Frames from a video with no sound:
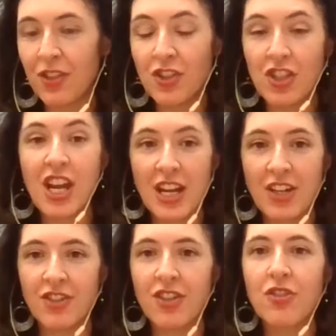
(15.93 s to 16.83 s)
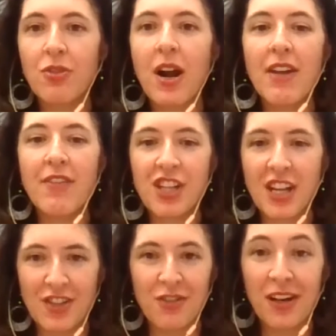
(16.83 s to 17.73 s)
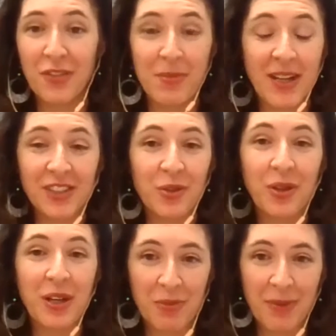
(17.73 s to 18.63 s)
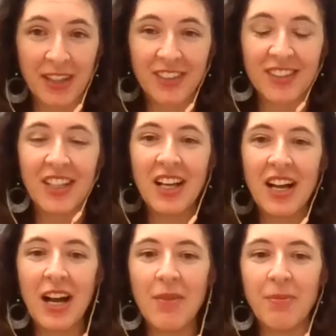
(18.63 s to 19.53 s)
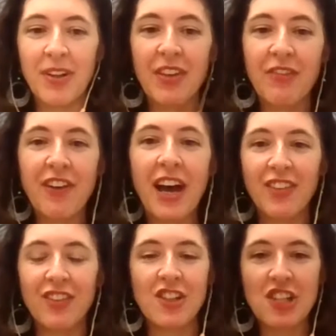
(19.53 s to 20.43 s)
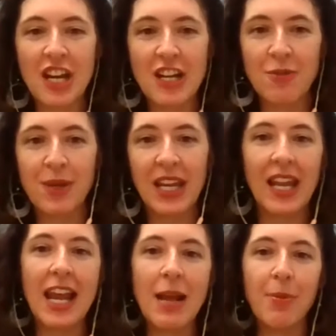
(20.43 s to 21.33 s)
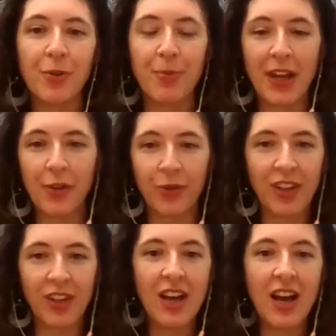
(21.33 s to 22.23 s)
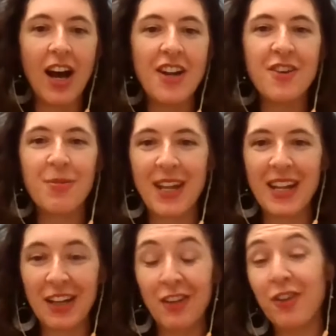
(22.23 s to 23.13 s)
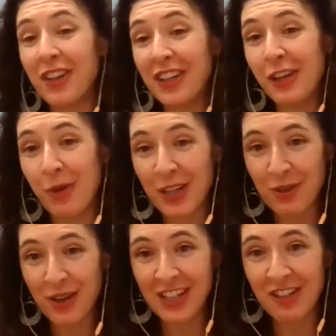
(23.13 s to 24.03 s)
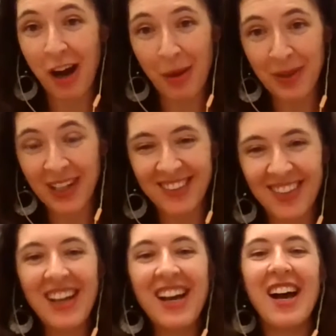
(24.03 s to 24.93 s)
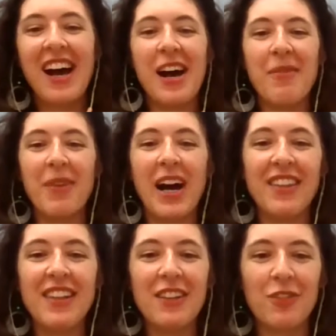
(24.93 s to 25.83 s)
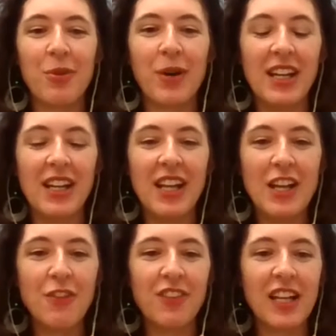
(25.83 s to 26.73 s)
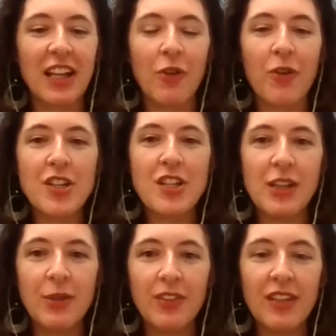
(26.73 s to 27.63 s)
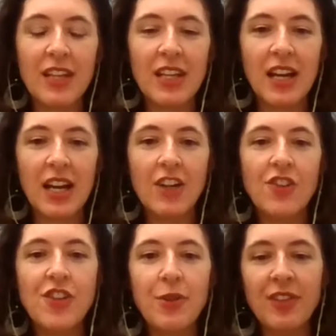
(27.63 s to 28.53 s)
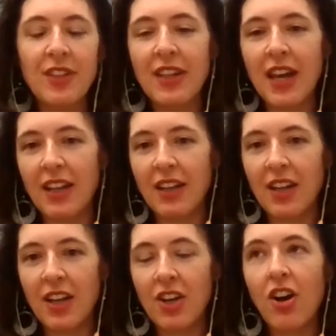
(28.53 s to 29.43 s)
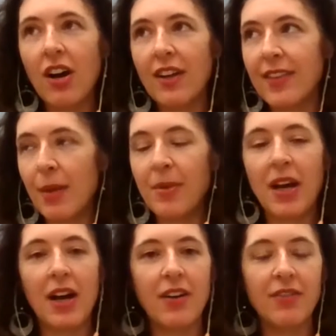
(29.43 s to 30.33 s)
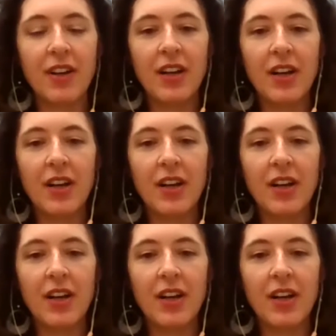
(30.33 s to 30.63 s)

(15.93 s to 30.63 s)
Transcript: change, to drive change, transformational or incremental. But the fast change being enabled by those underpinning, currently quite trendy topics, I think is quite interesting. And Lori, do you see that concept of